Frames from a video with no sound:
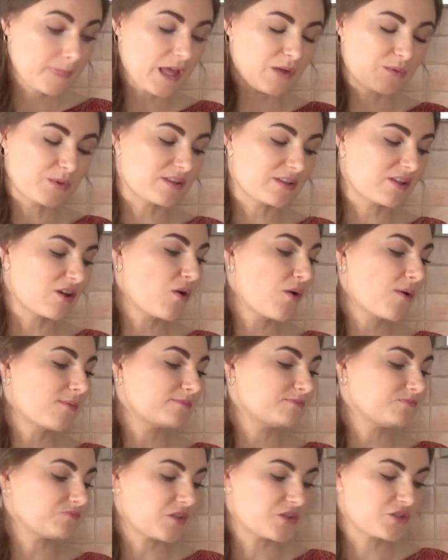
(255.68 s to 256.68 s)
will
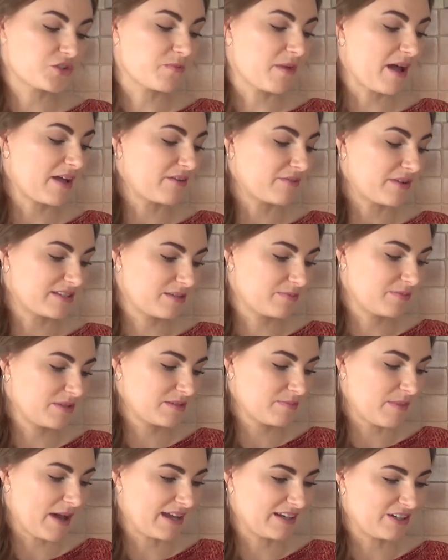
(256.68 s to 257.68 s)
go into my
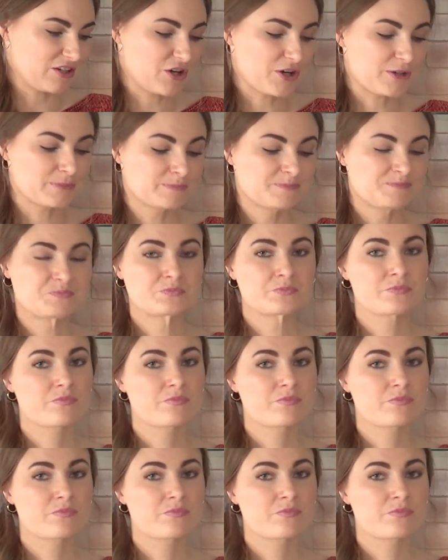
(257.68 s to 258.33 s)
recipes binder